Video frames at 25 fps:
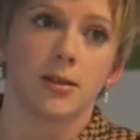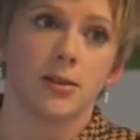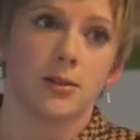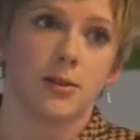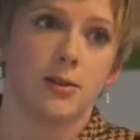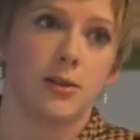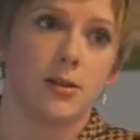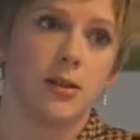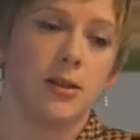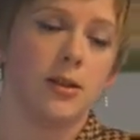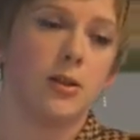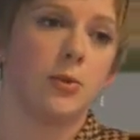
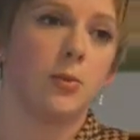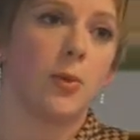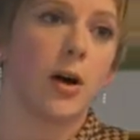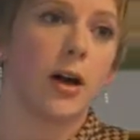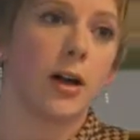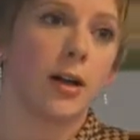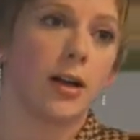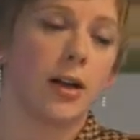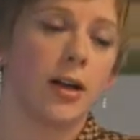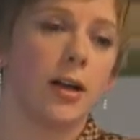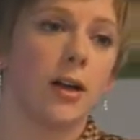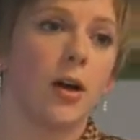the CE
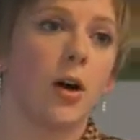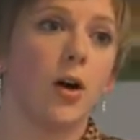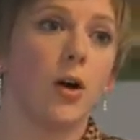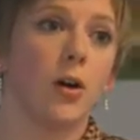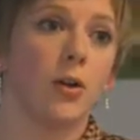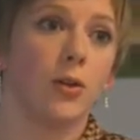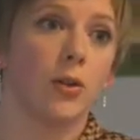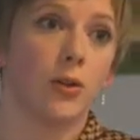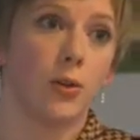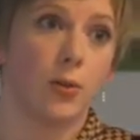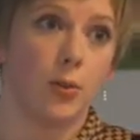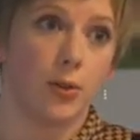marking
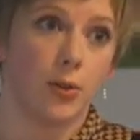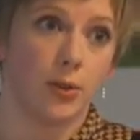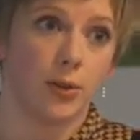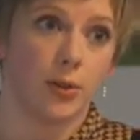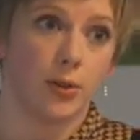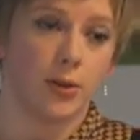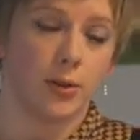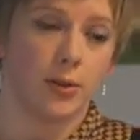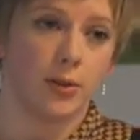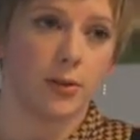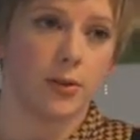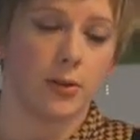on the
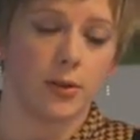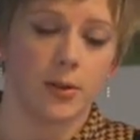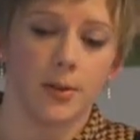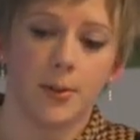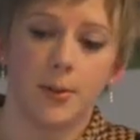product.